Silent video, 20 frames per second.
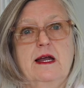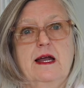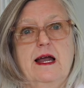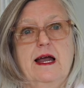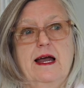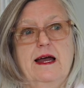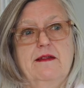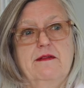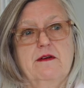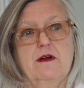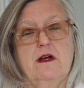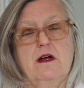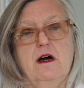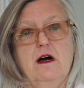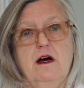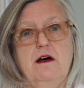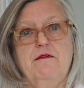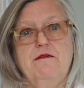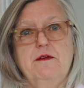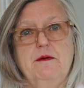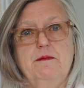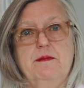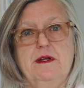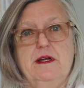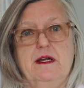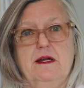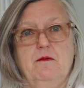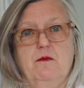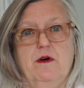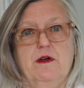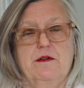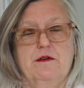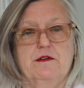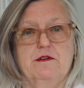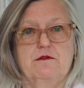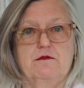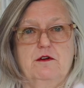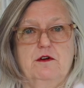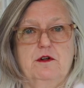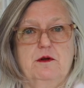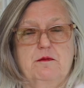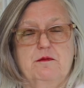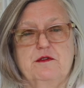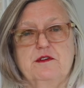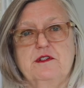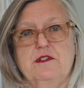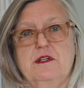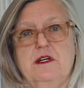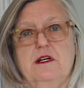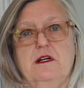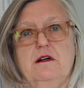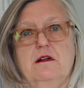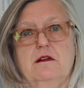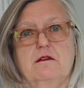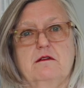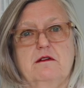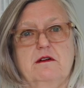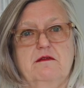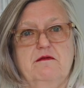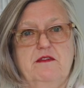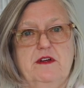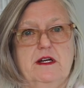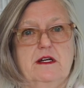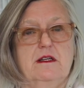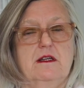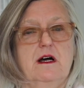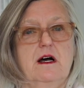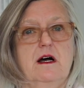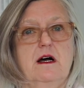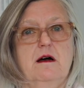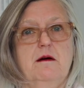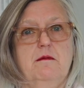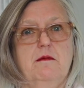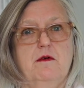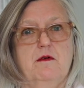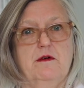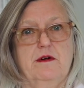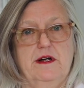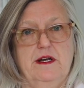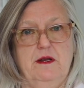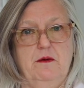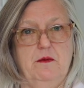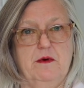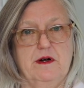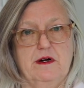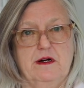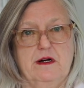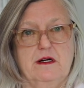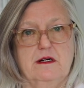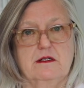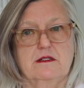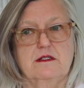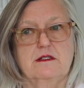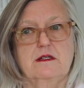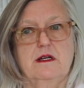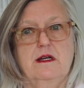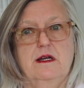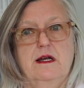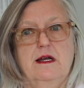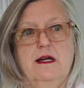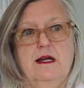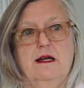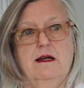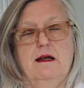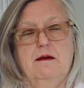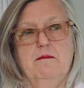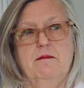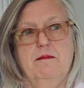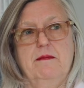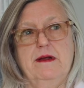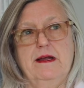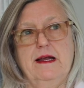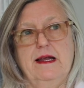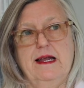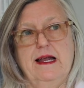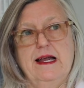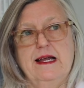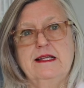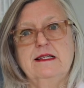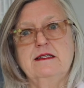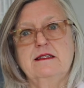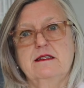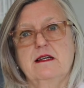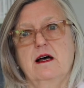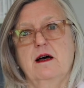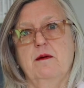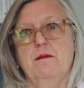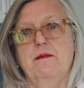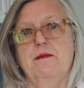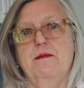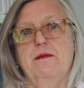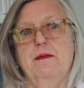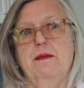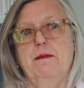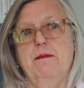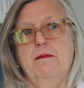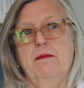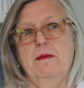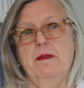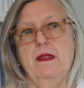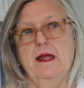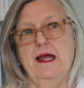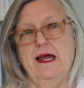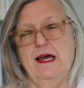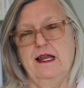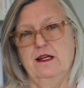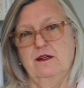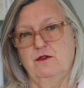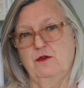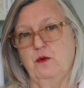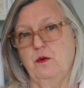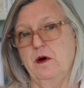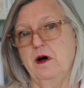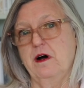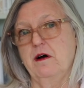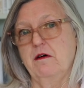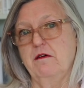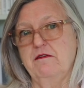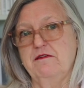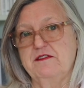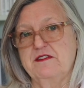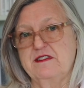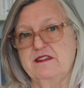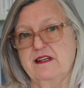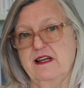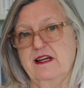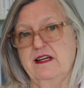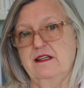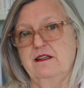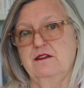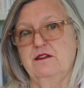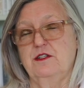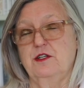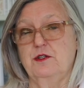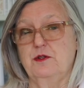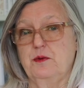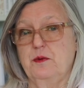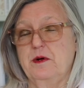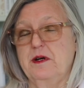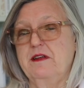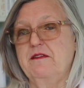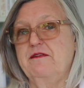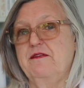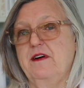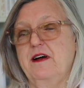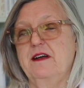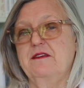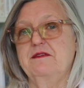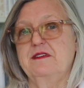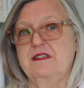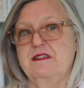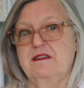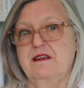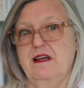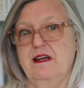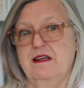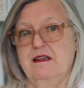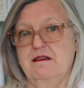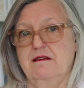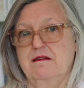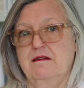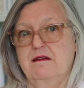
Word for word: And the coffee bean, whether it's grown in Brazil or in Vietnam or anywhere else, ends up at a 12 cent to 25 cent